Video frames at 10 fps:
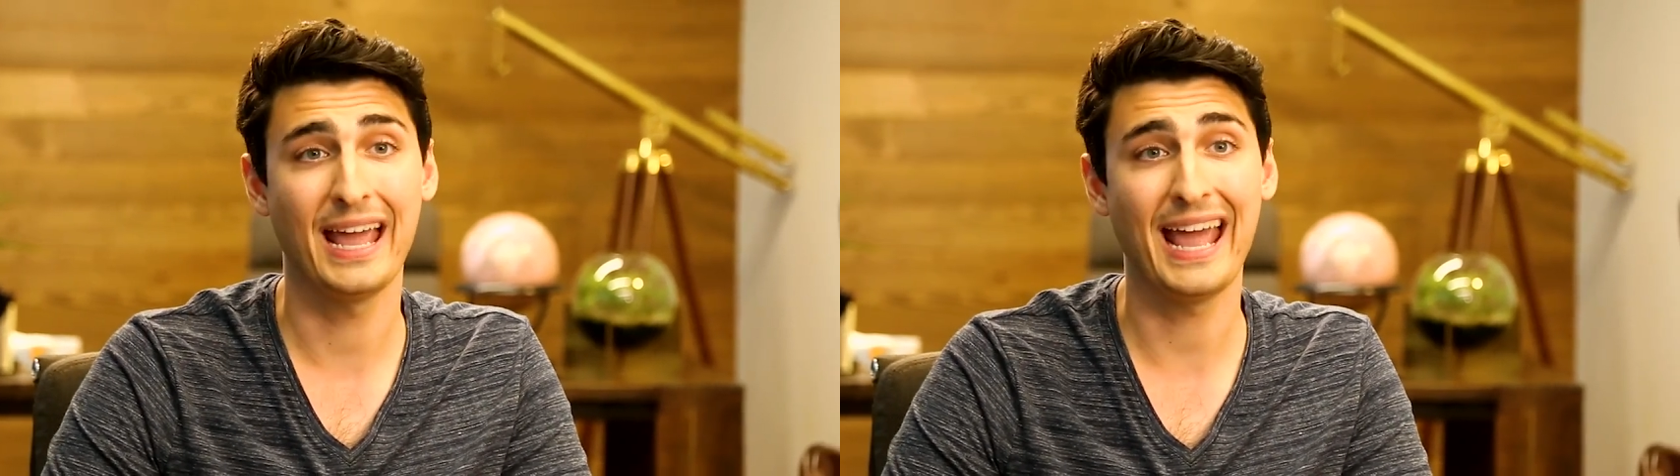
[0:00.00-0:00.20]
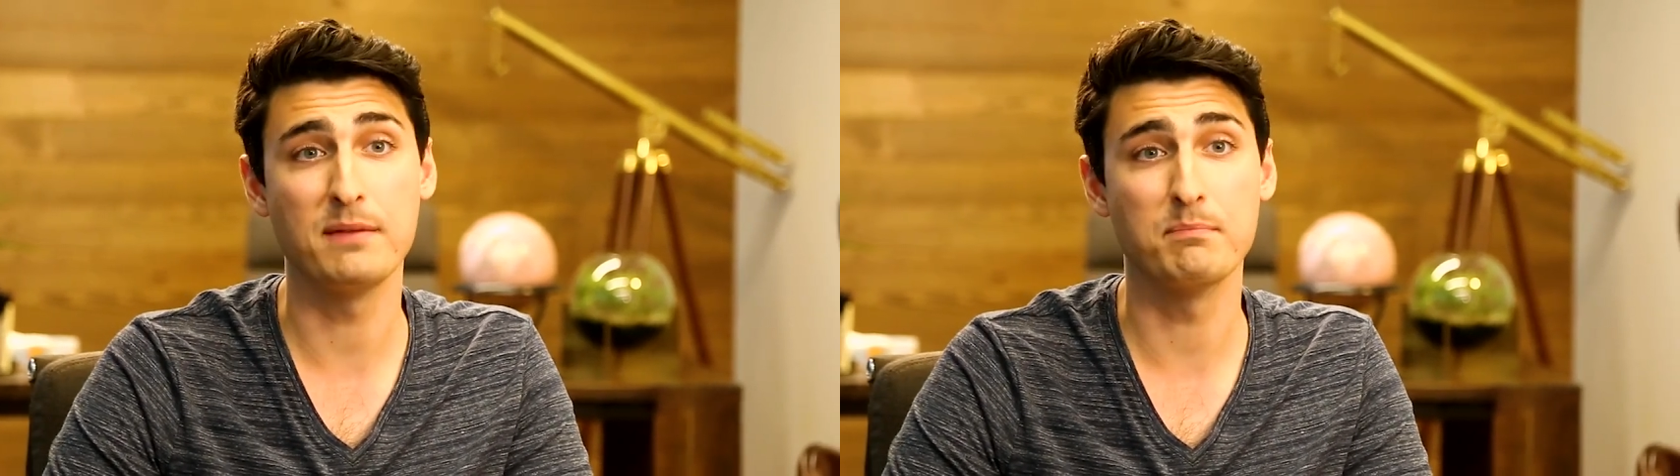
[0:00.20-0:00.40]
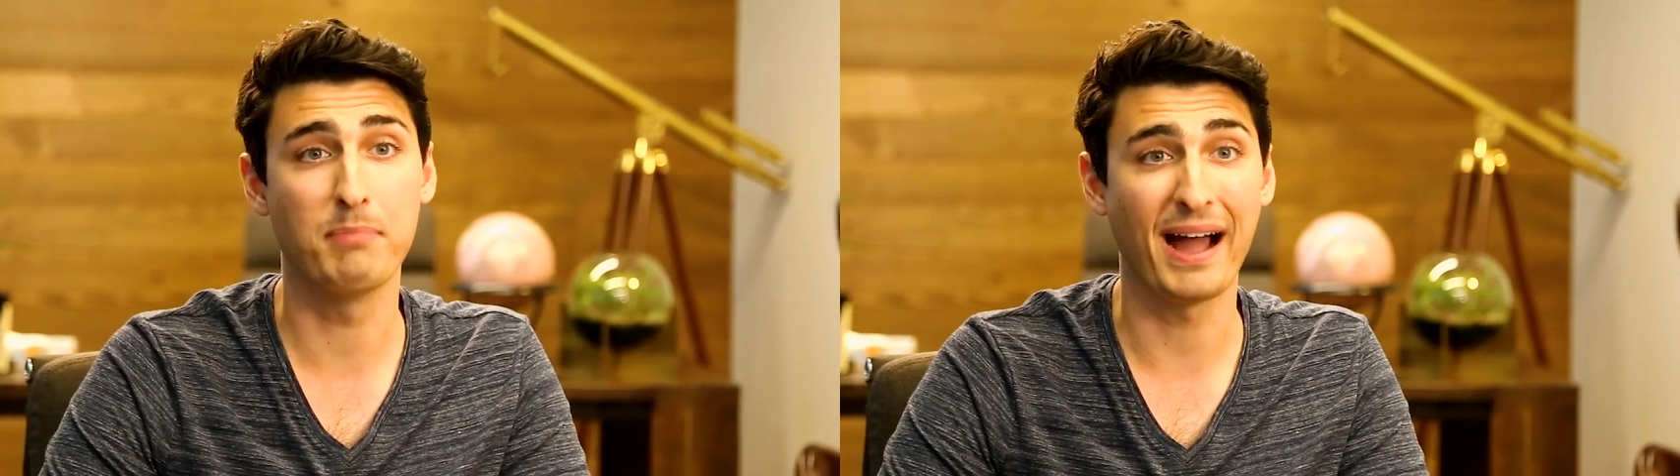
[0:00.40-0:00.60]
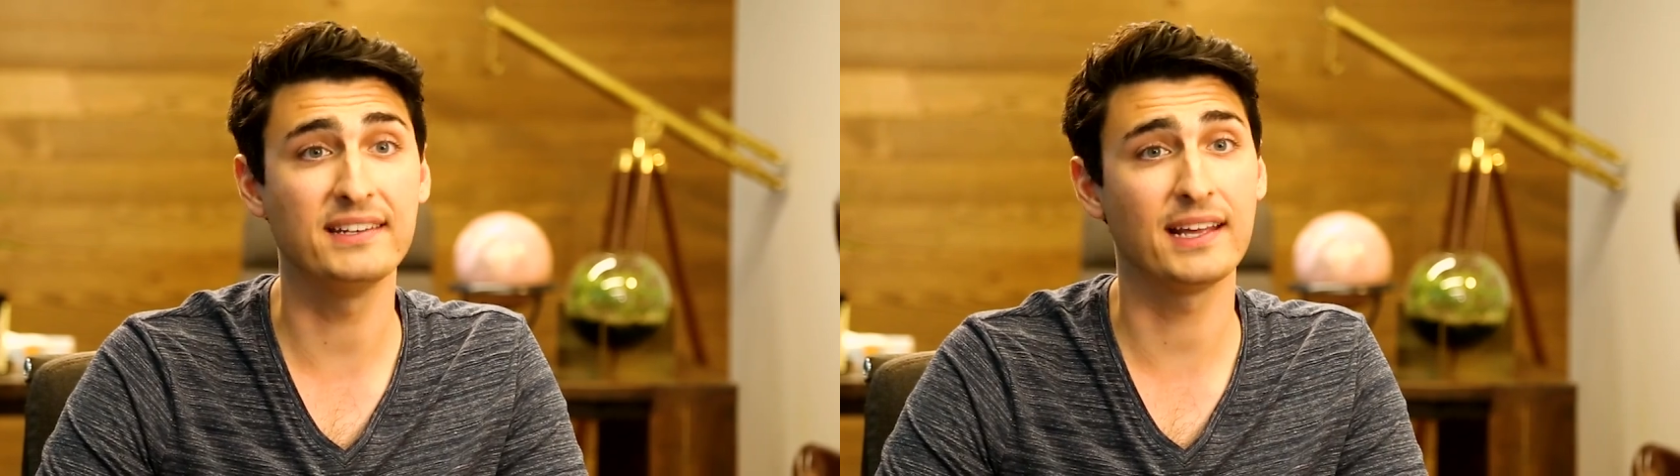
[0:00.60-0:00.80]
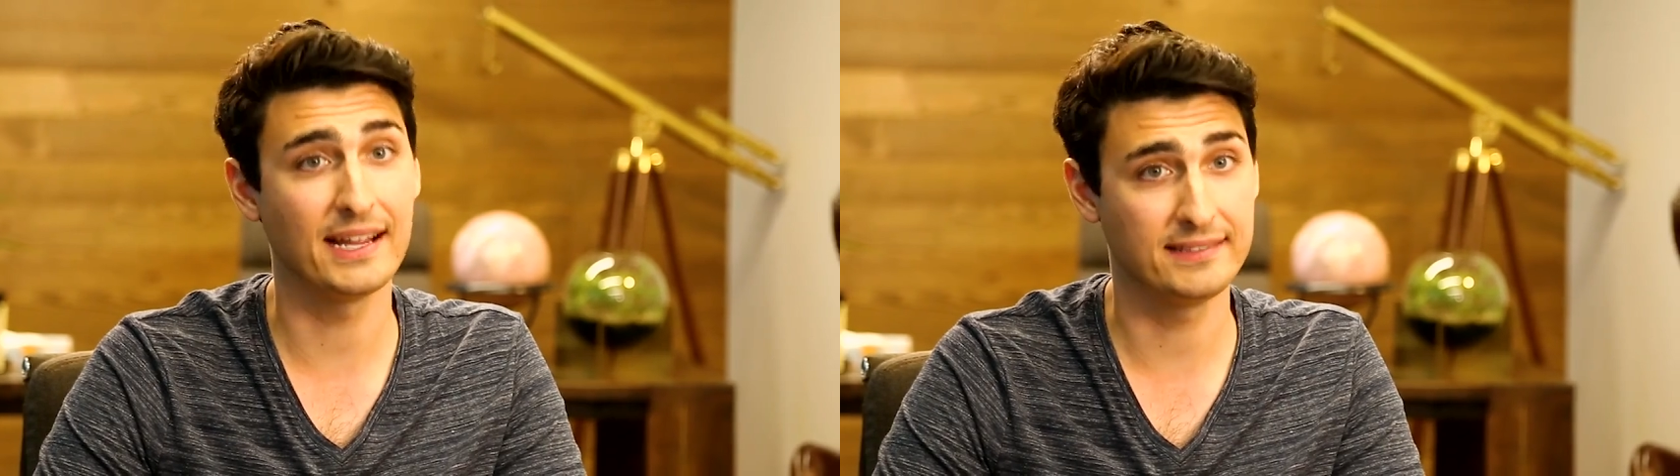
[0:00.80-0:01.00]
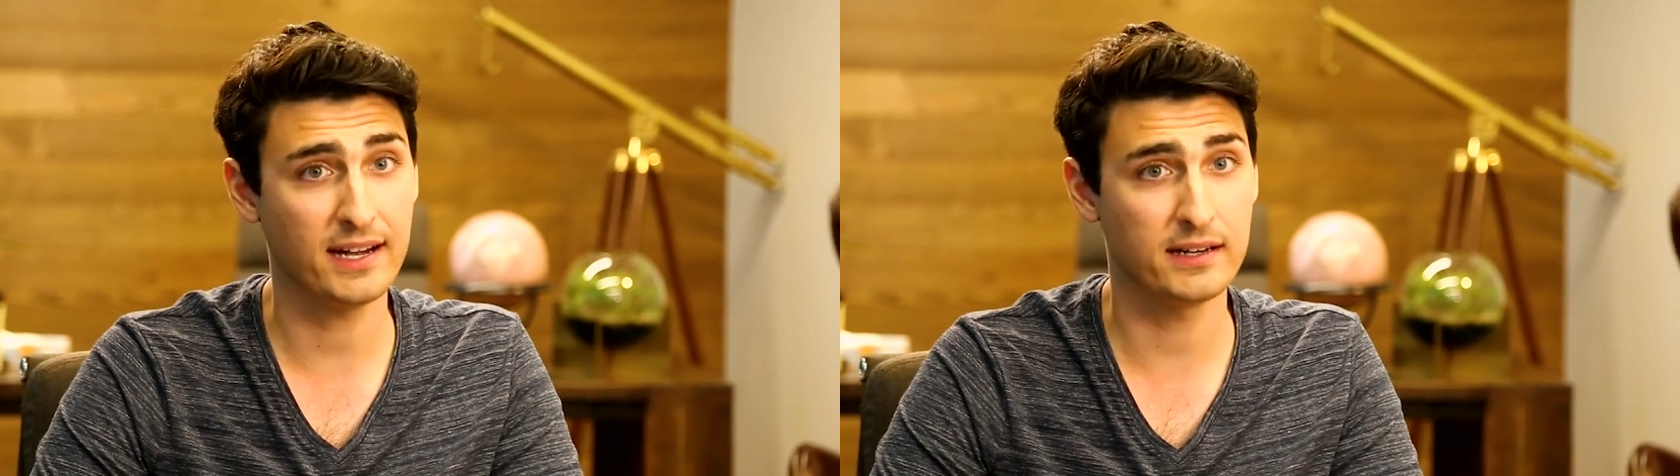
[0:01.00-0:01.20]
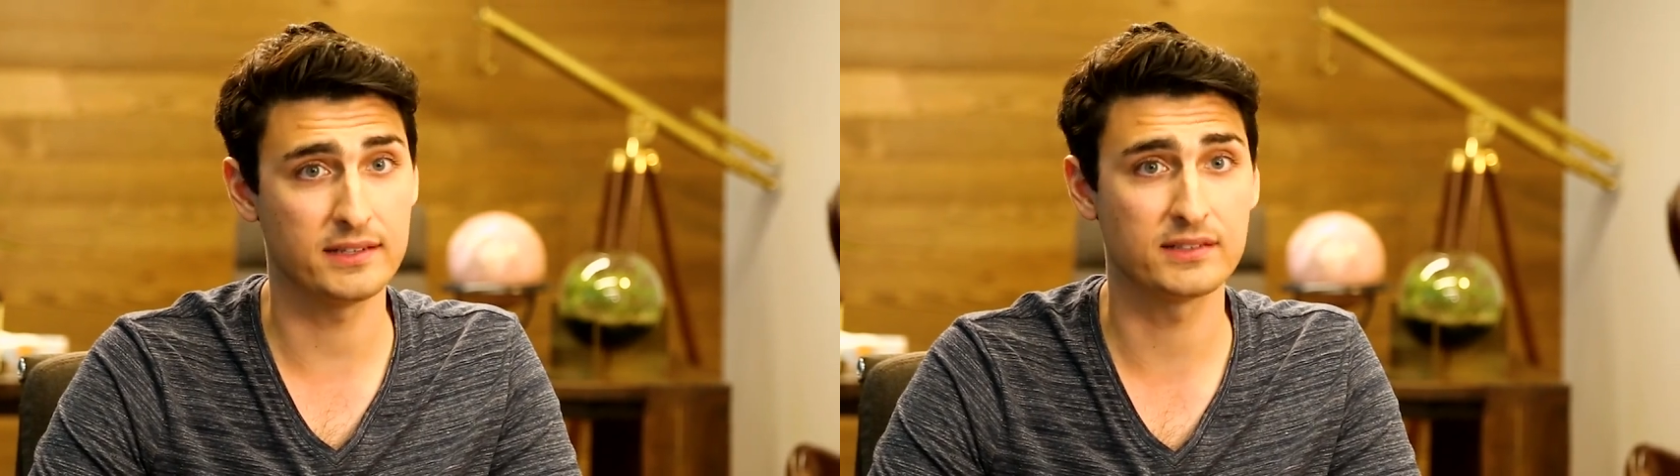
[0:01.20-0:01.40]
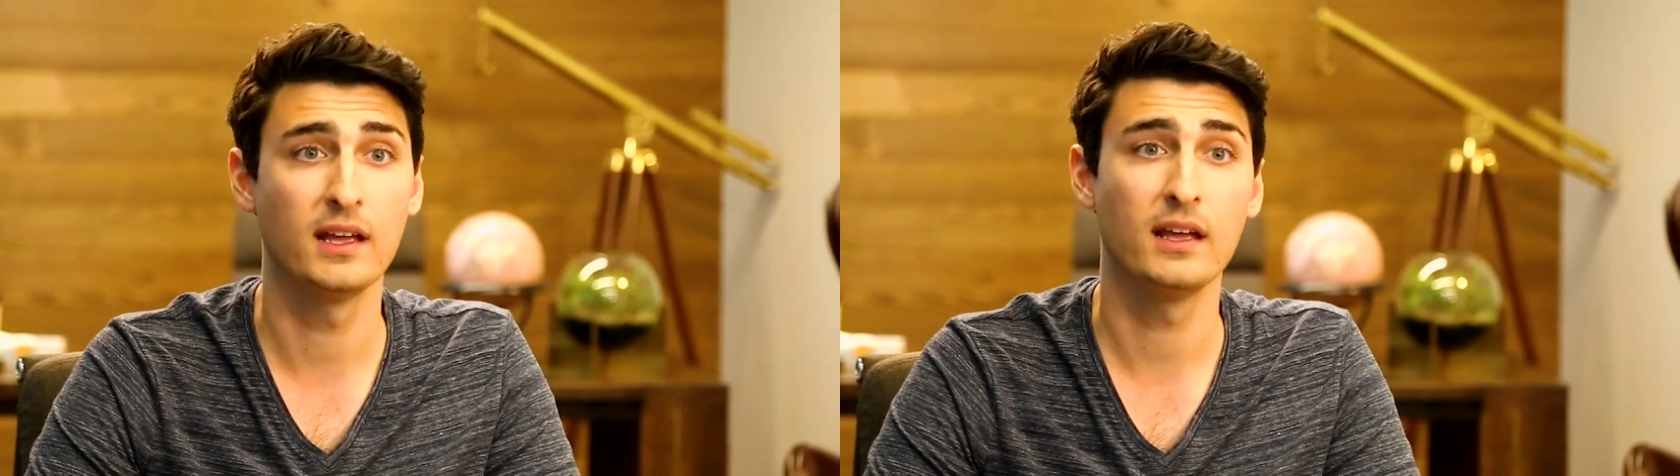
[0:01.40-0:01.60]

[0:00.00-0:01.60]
and binding identities